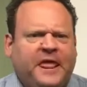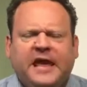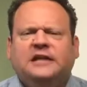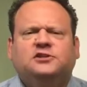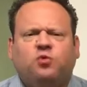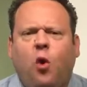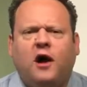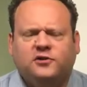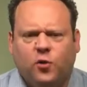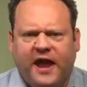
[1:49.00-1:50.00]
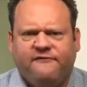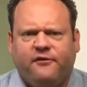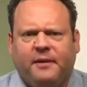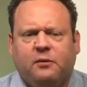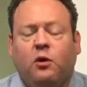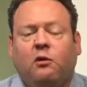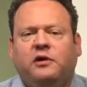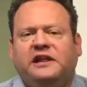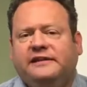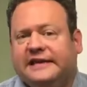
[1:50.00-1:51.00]
he just walked away from it. But
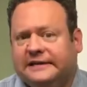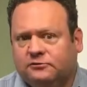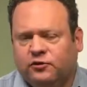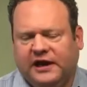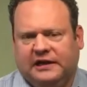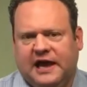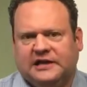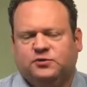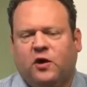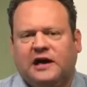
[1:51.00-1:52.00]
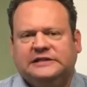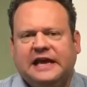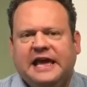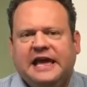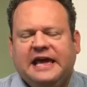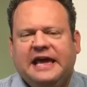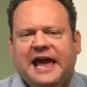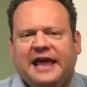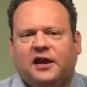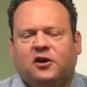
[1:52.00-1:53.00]
what he didn't realize was he
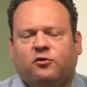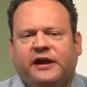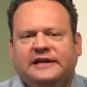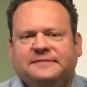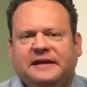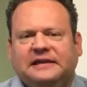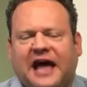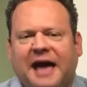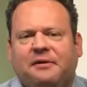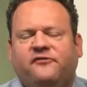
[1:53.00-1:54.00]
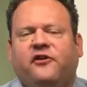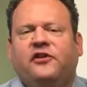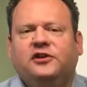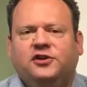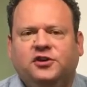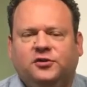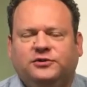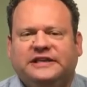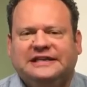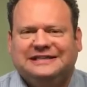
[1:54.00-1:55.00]
had agreed to be liable for the
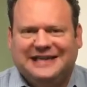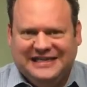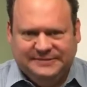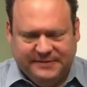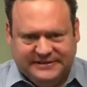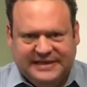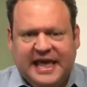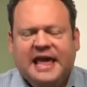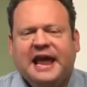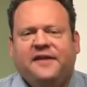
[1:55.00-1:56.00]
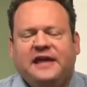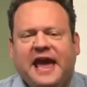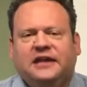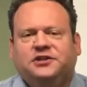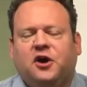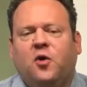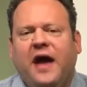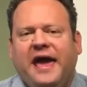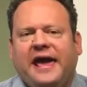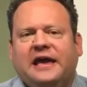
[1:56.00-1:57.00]
dues and assessments. And the
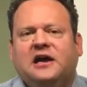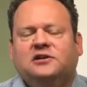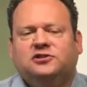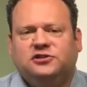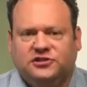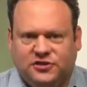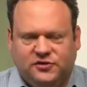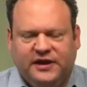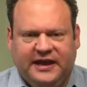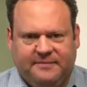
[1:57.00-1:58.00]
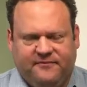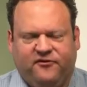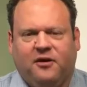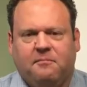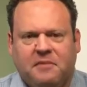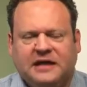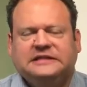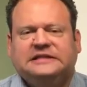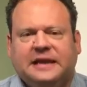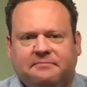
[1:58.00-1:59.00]
HOA sued him for
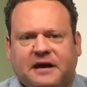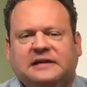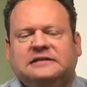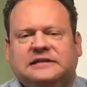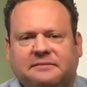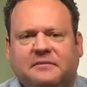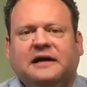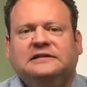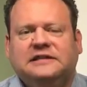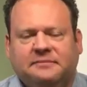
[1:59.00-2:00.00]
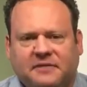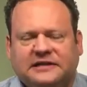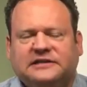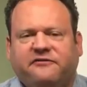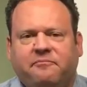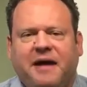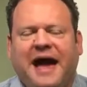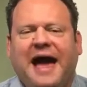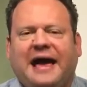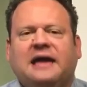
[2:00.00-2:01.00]
months and months and months and months of
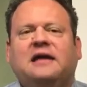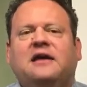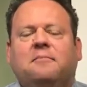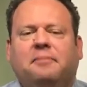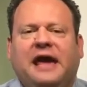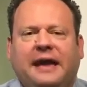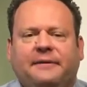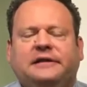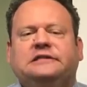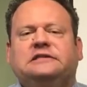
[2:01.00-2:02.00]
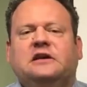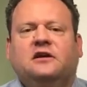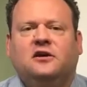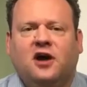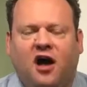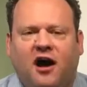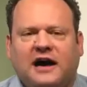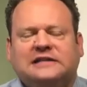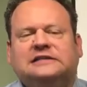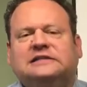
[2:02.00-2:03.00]
back payments,
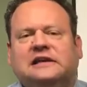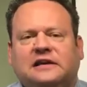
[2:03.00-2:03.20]
costs,